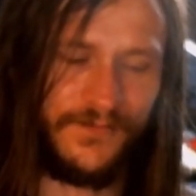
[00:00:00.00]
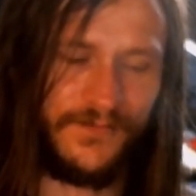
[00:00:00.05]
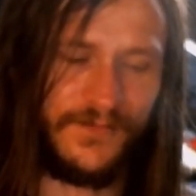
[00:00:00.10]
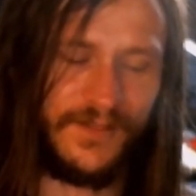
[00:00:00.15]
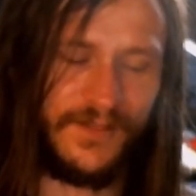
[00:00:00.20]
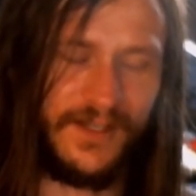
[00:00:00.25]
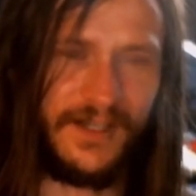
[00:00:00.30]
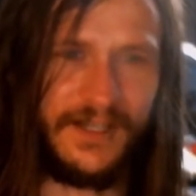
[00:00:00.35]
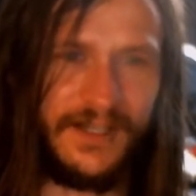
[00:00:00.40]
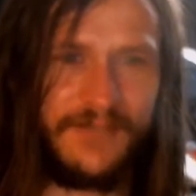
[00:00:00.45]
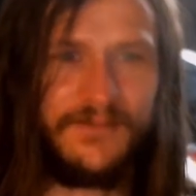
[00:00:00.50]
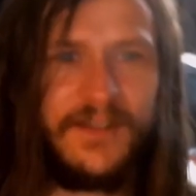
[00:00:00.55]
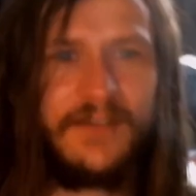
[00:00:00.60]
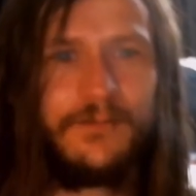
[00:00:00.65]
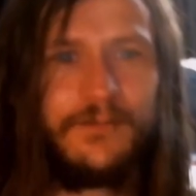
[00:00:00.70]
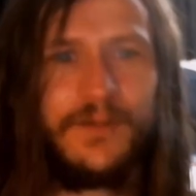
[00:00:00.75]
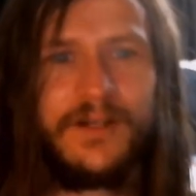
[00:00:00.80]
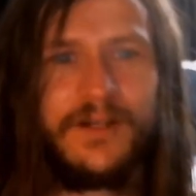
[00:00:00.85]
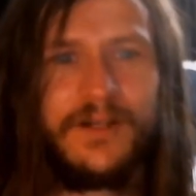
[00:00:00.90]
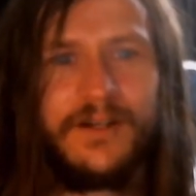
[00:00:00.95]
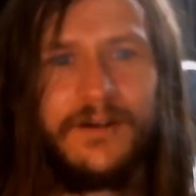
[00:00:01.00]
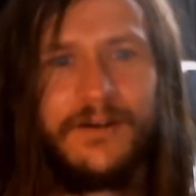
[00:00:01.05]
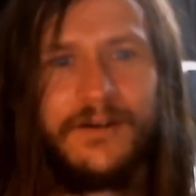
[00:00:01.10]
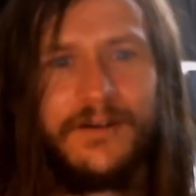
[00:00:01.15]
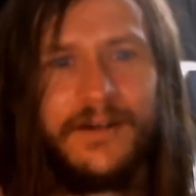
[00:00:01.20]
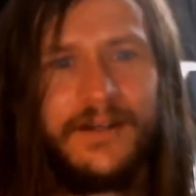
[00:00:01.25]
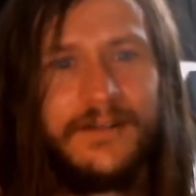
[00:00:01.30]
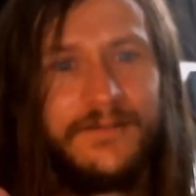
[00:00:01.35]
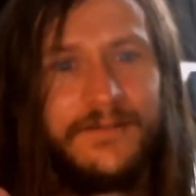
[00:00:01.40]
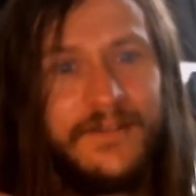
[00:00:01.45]
Like if they've been
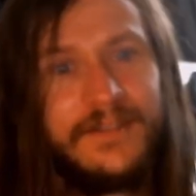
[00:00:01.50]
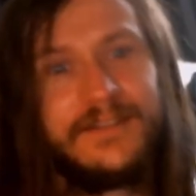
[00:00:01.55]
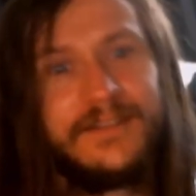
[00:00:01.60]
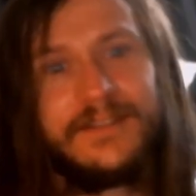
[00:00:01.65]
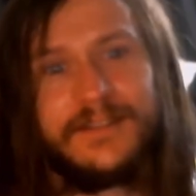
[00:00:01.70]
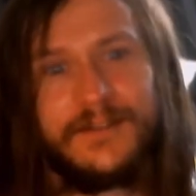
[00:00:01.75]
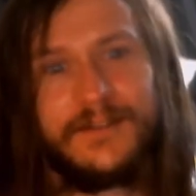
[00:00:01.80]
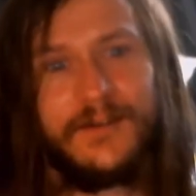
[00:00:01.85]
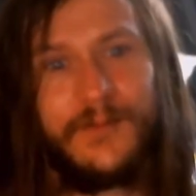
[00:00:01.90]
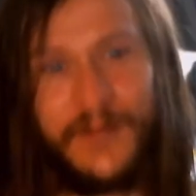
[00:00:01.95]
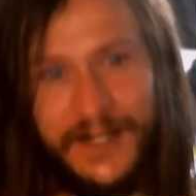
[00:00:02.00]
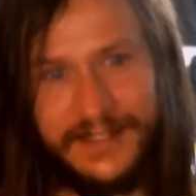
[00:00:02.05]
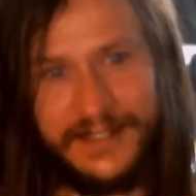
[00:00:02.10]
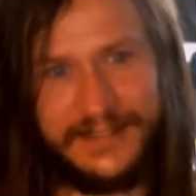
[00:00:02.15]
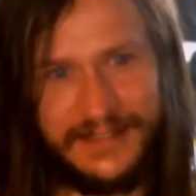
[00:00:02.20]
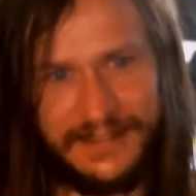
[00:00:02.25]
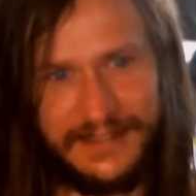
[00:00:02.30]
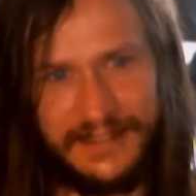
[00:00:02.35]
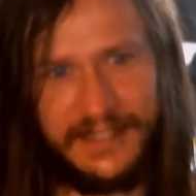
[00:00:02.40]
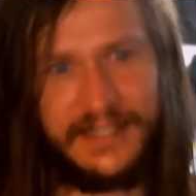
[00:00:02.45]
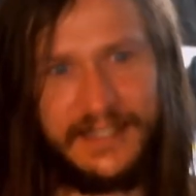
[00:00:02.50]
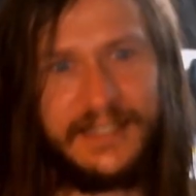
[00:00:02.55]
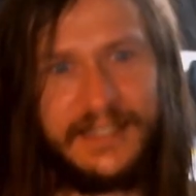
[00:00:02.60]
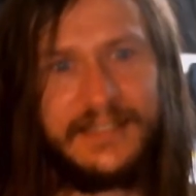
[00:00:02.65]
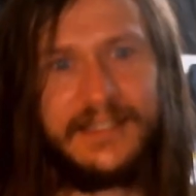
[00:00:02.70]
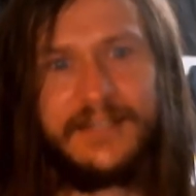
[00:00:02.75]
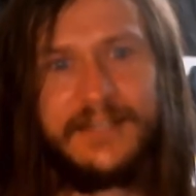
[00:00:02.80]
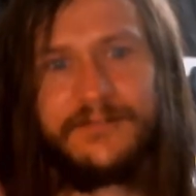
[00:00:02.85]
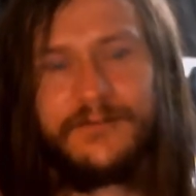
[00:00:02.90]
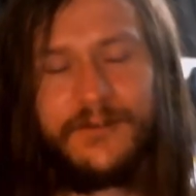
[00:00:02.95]
going, if this is a romantic thing
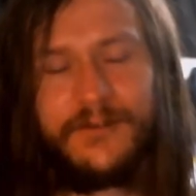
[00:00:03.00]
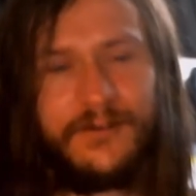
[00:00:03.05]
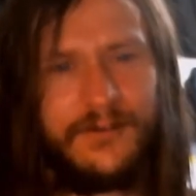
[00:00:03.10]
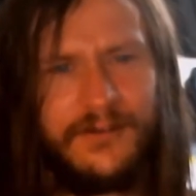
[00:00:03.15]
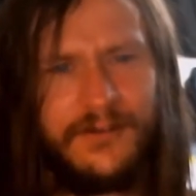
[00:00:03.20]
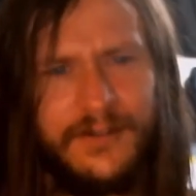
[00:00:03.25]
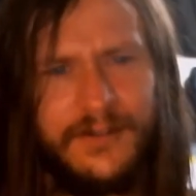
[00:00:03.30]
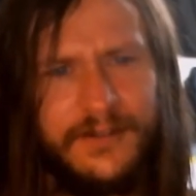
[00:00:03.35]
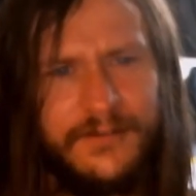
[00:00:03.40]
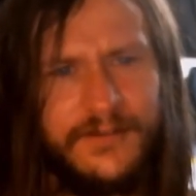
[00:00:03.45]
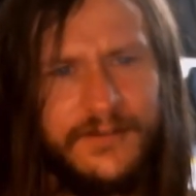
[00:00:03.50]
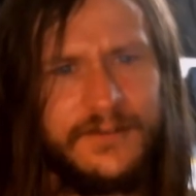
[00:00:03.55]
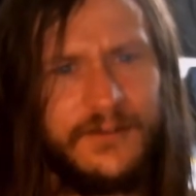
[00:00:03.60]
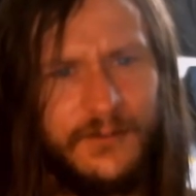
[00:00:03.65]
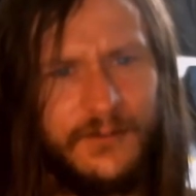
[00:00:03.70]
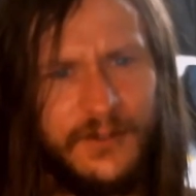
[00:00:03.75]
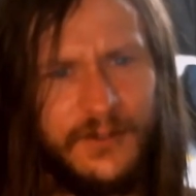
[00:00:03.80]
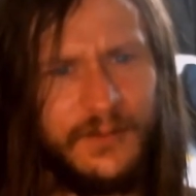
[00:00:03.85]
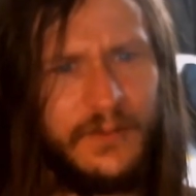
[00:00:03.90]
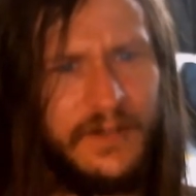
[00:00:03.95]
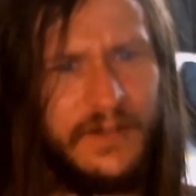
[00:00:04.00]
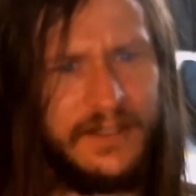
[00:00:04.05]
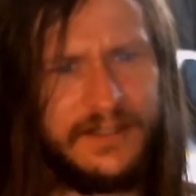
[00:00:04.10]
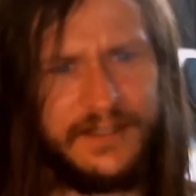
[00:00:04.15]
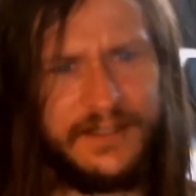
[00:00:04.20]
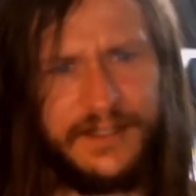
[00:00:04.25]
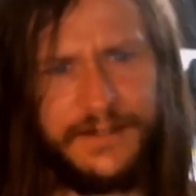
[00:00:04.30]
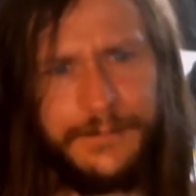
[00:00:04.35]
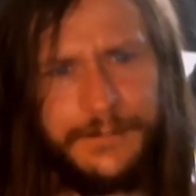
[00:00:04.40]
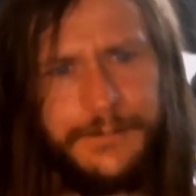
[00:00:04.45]
and or if it's a workplace
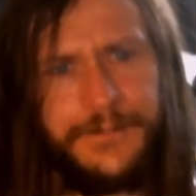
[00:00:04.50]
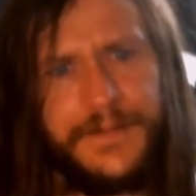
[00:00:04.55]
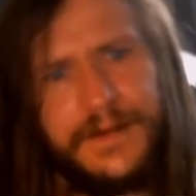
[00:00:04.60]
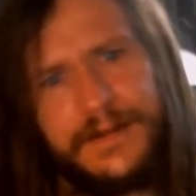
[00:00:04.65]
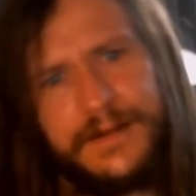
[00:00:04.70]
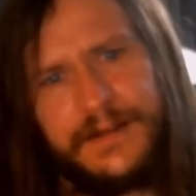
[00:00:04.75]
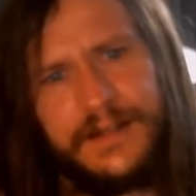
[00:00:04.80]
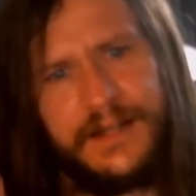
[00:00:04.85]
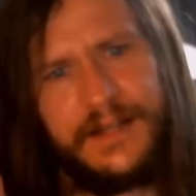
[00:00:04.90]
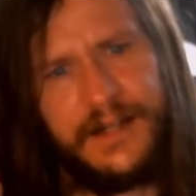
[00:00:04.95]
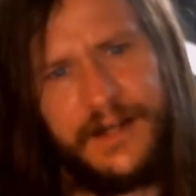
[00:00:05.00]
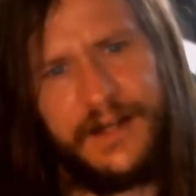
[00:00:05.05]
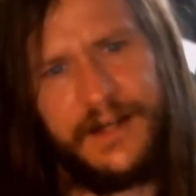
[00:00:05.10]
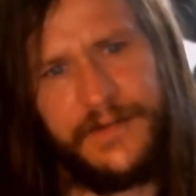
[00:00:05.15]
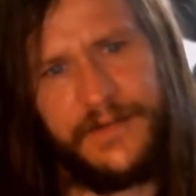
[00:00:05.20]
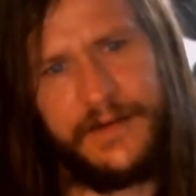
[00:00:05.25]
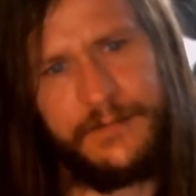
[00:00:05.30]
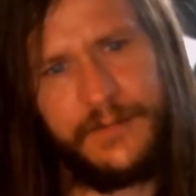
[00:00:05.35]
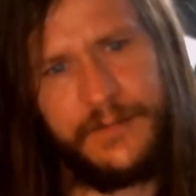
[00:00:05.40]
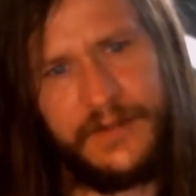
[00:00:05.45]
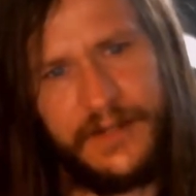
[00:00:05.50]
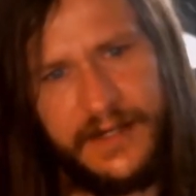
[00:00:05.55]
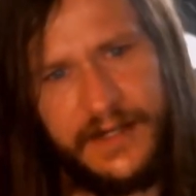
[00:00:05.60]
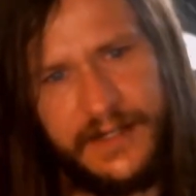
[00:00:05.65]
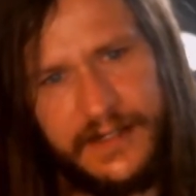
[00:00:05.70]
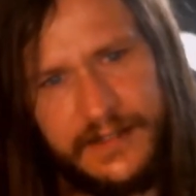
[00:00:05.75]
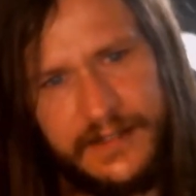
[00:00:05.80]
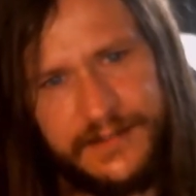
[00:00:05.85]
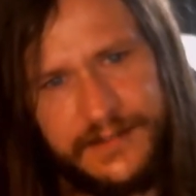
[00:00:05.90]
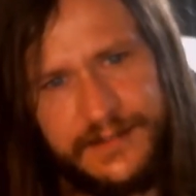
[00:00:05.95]
thing and they've been like